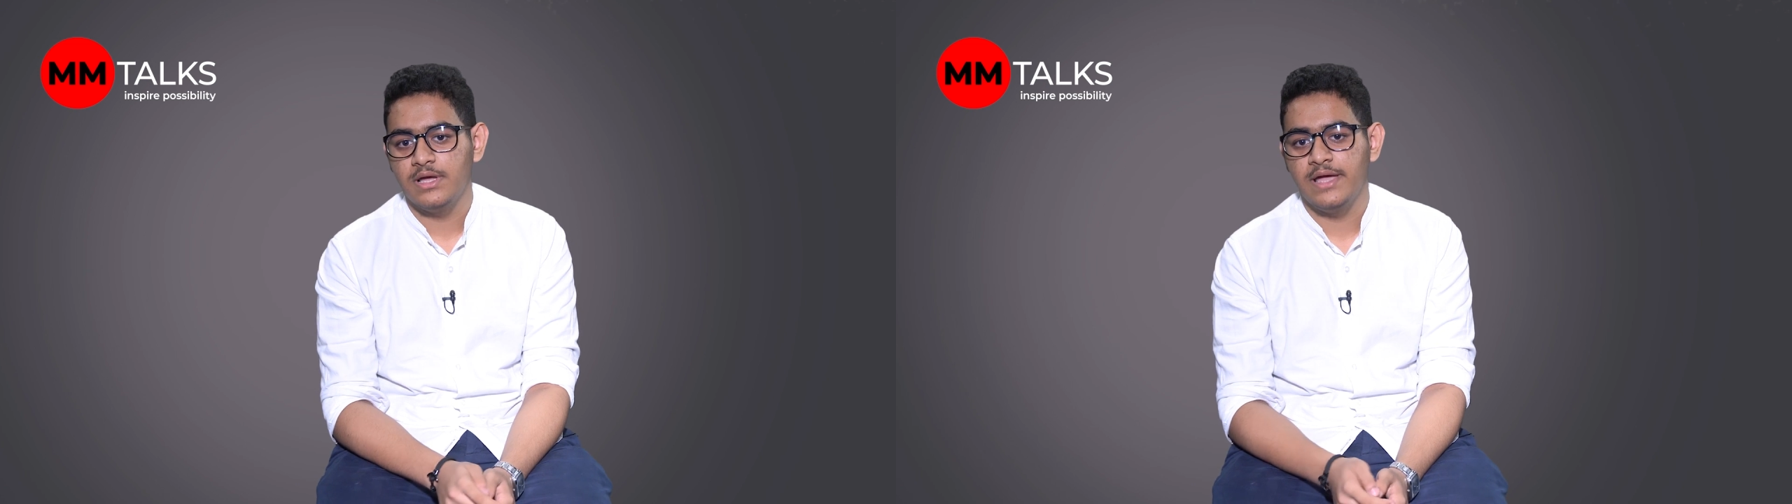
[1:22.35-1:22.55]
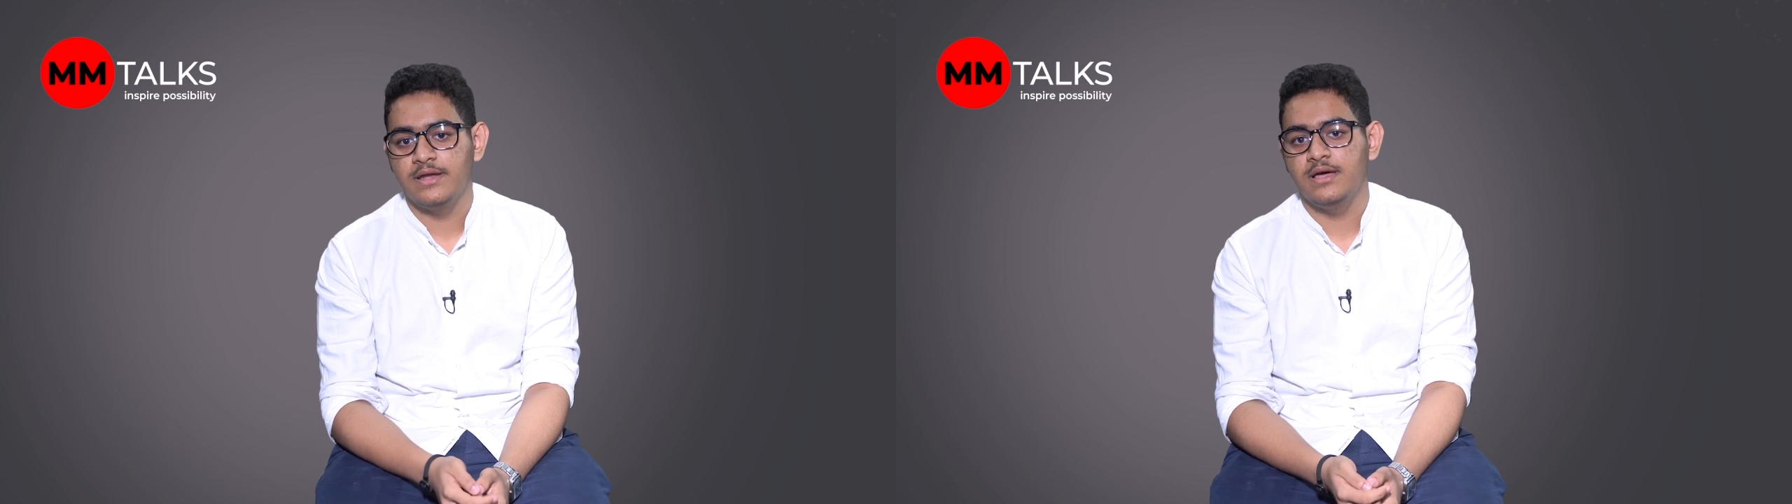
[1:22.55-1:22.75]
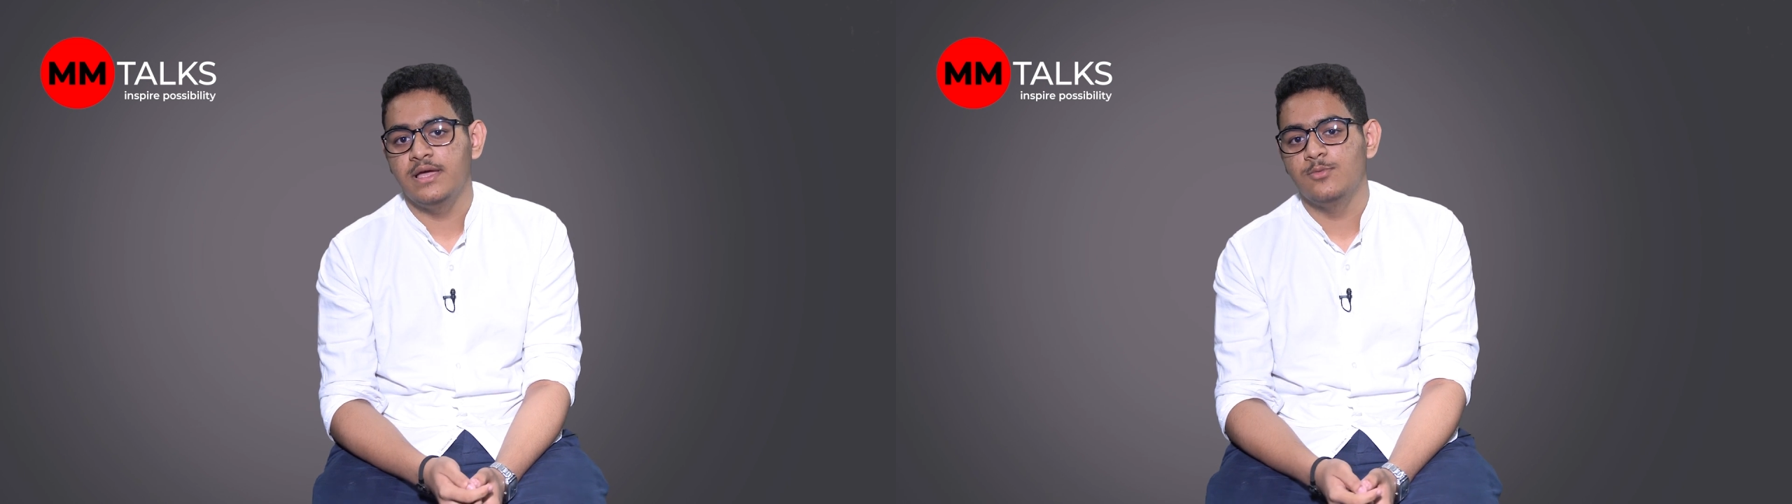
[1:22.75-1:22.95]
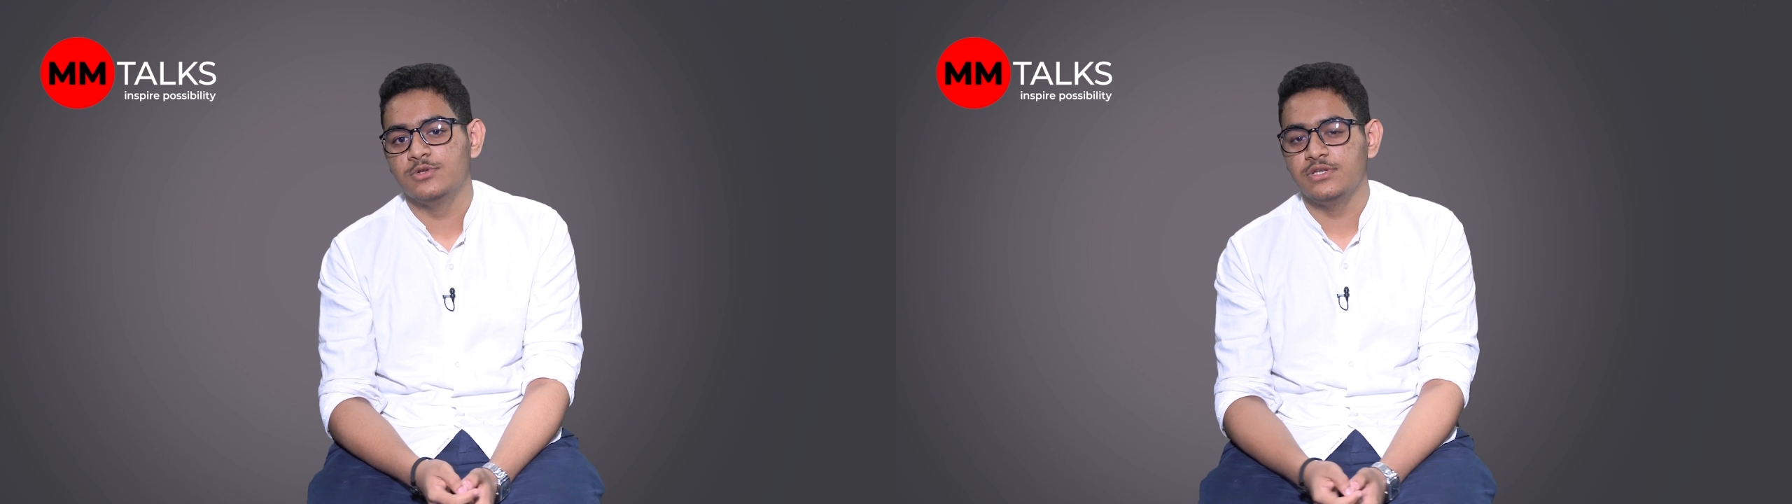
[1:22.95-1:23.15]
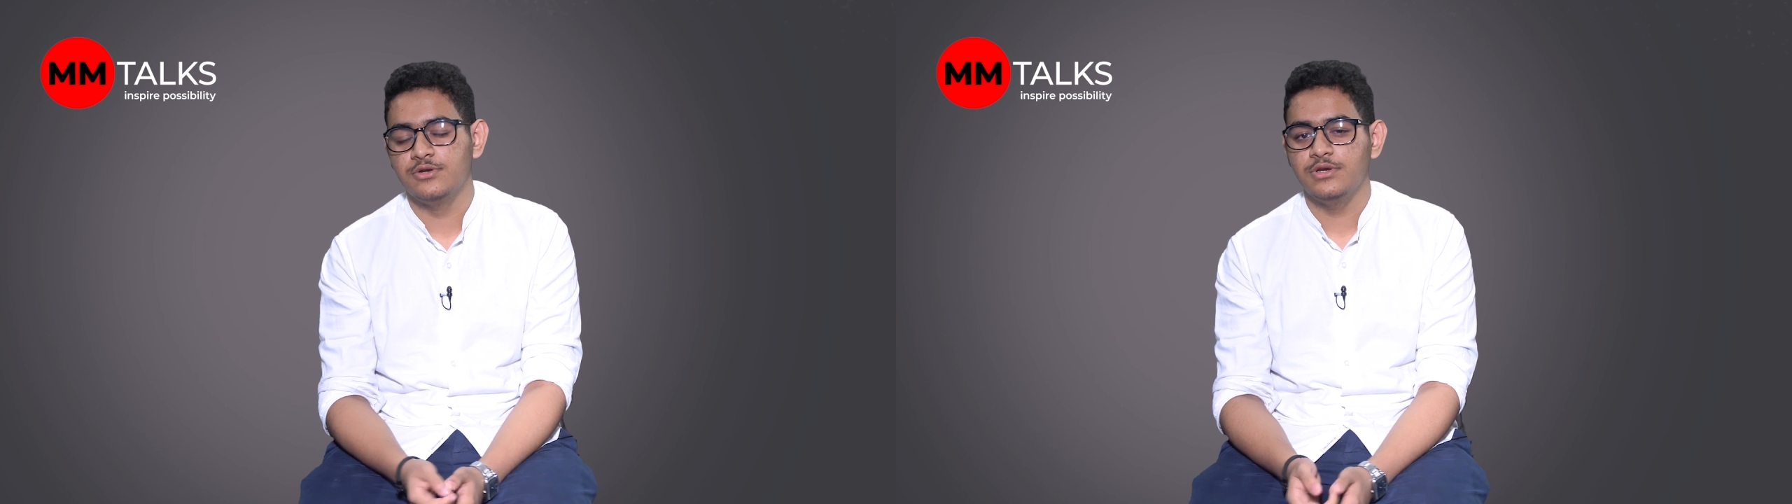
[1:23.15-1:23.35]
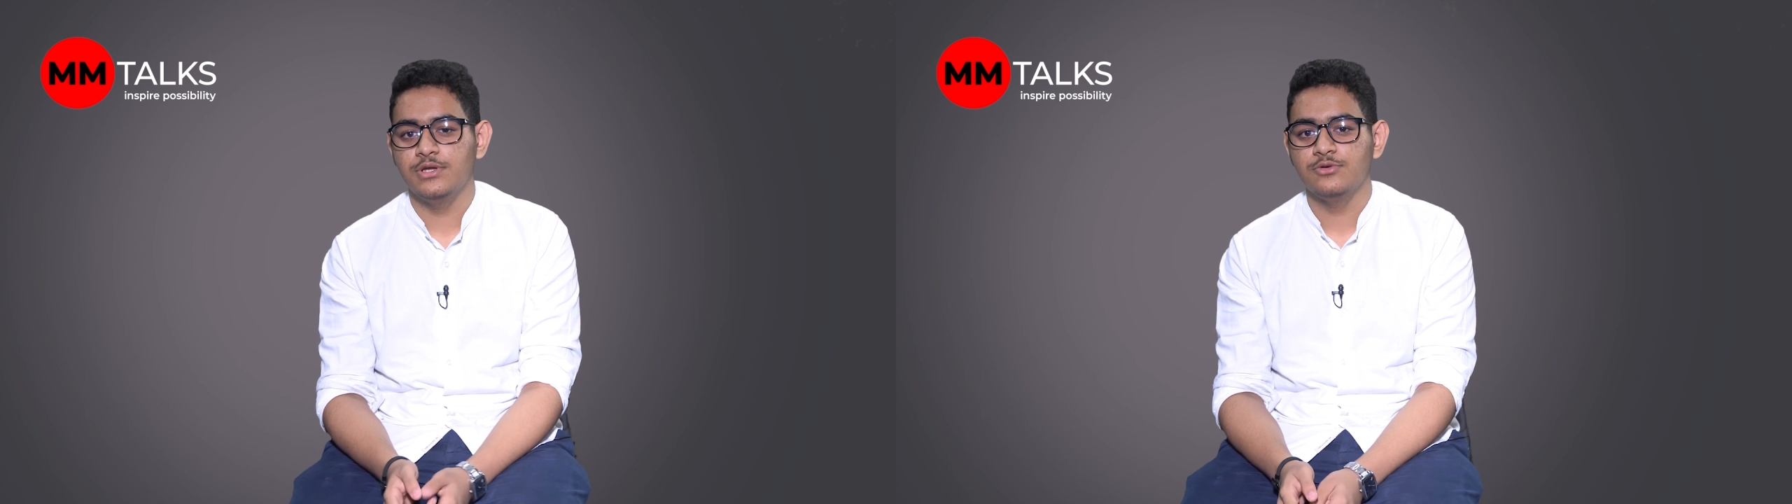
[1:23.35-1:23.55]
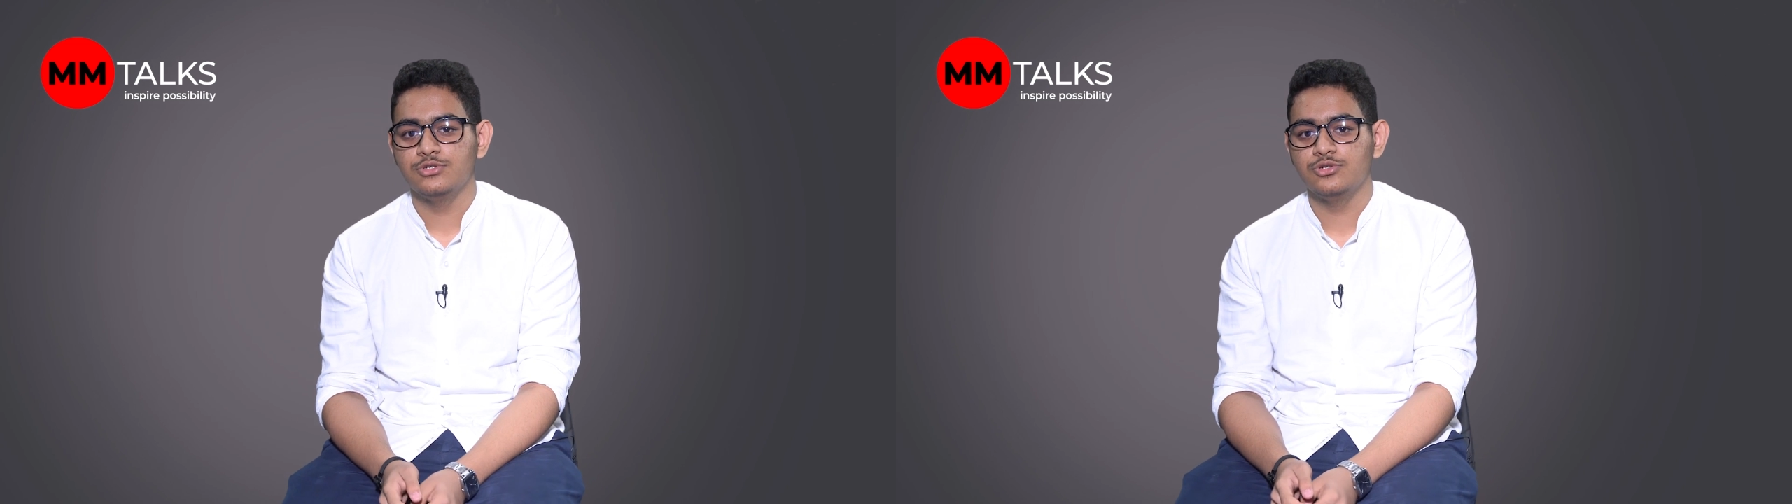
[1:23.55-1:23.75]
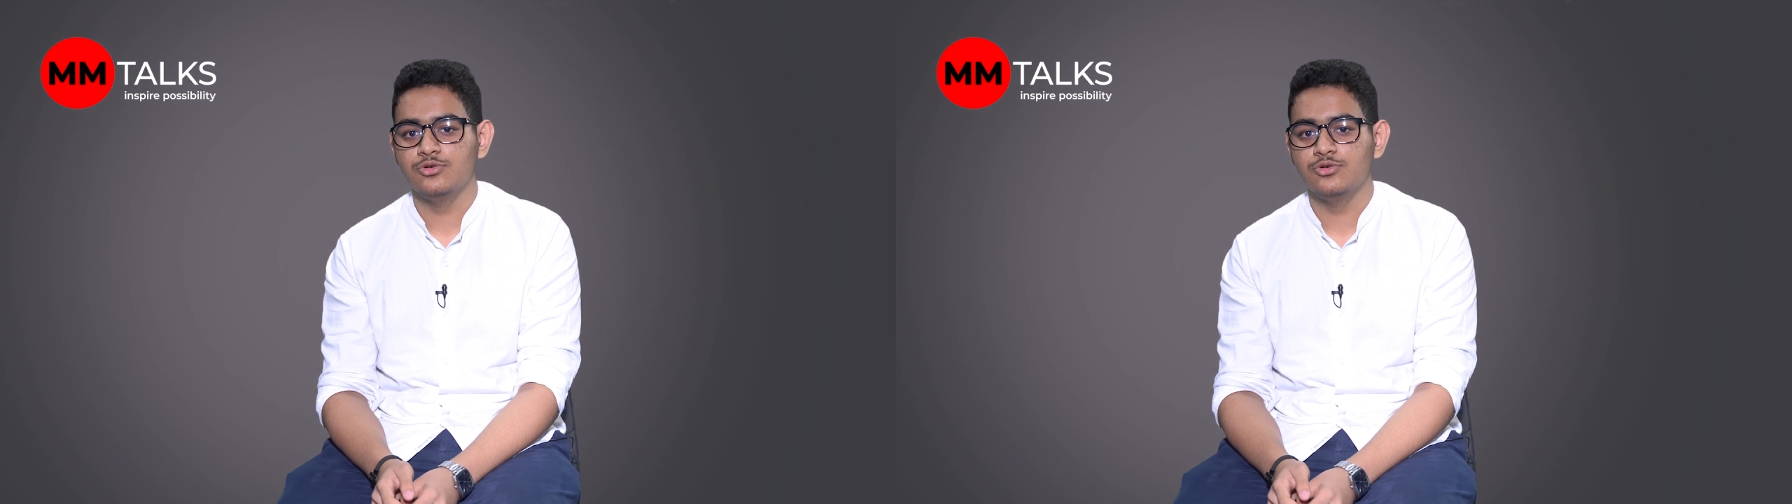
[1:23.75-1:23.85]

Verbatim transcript: and I was introduced